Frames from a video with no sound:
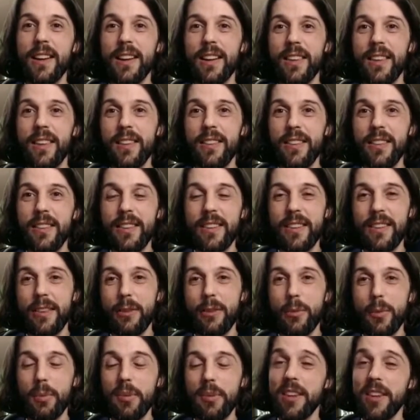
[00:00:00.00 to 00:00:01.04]
This is
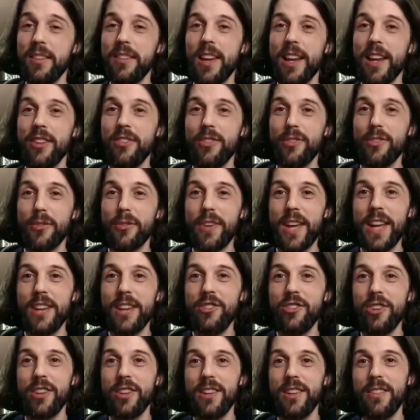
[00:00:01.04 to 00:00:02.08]
the representation of
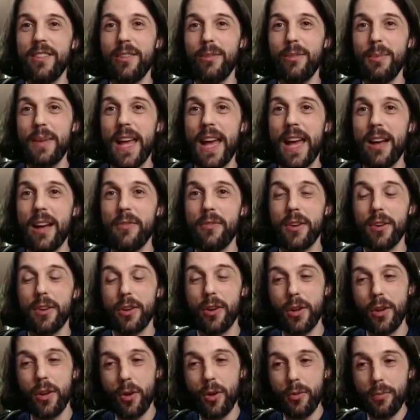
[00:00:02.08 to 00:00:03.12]
engines. We have a
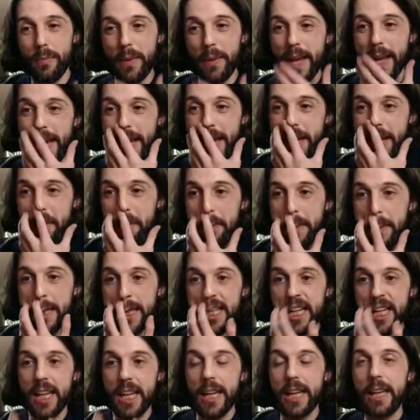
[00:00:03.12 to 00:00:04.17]
clone bay,
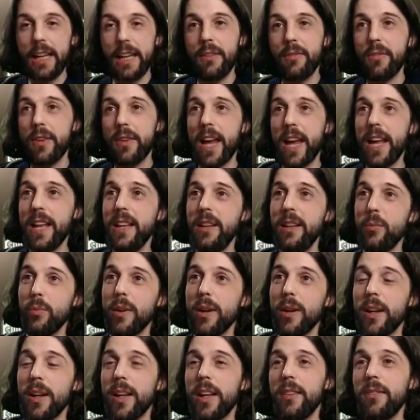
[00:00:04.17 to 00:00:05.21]
meaning if
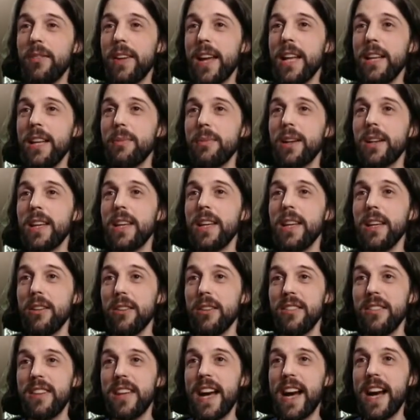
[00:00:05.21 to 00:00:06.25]
anybody here
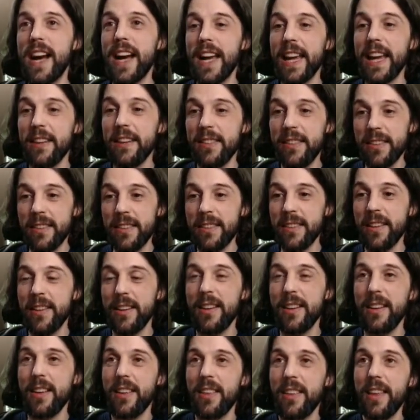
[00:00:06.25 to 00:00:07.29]
dies,
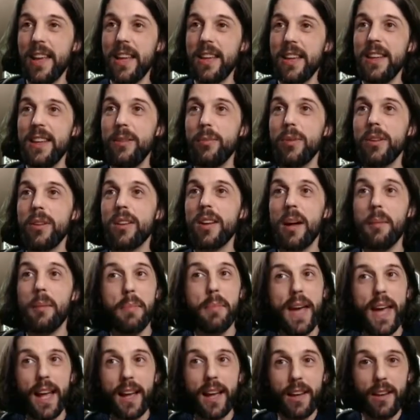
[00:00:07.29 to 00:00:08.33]
then he will come
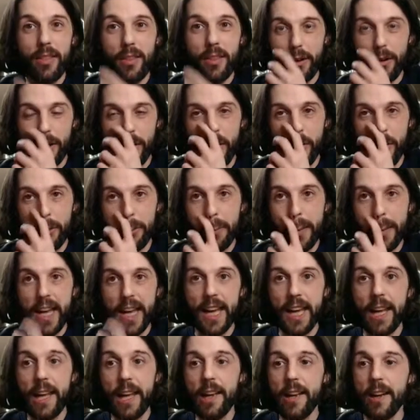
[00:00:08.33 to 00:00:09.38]
back in the clone
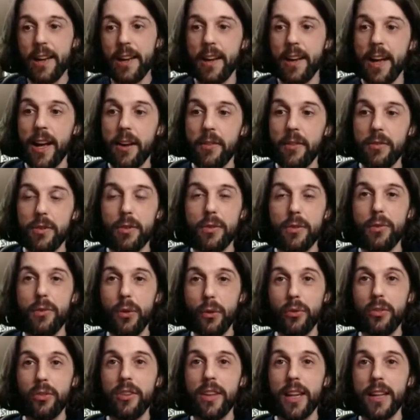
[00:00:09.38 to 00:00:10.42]
bay after a
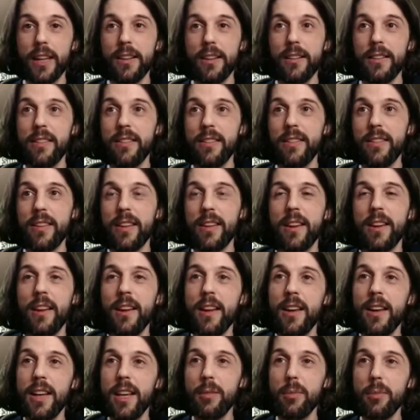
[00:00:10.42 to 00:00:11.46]
few seconds.
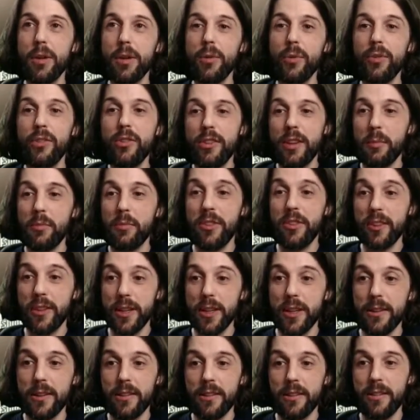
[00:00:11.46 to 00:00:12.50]
He will lose some
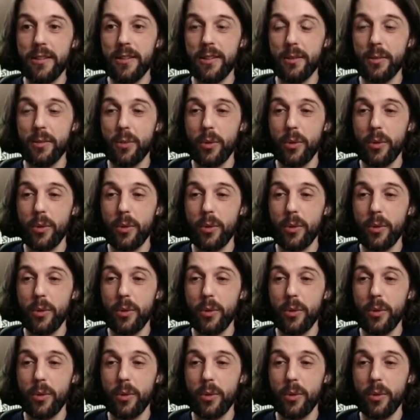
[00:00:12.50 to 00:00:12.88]
skills